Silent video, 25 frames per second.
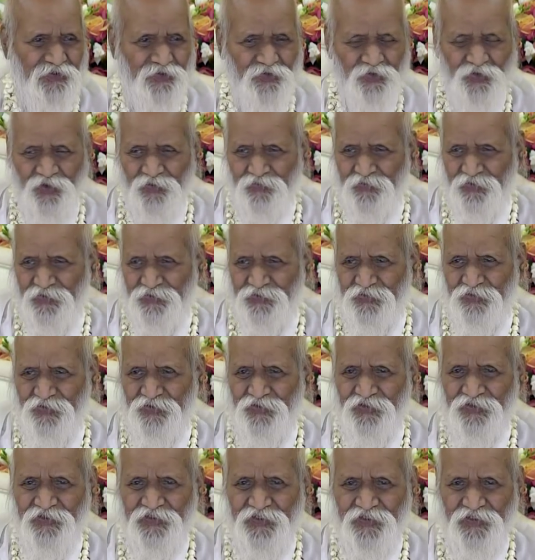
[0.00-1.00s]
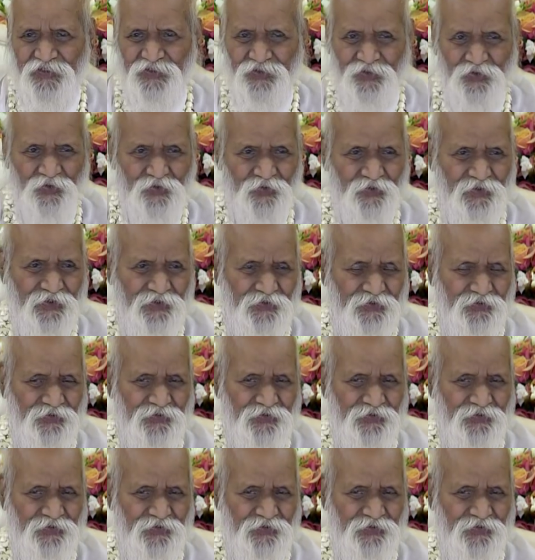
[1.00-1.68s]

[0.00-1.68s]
no opportunity, no one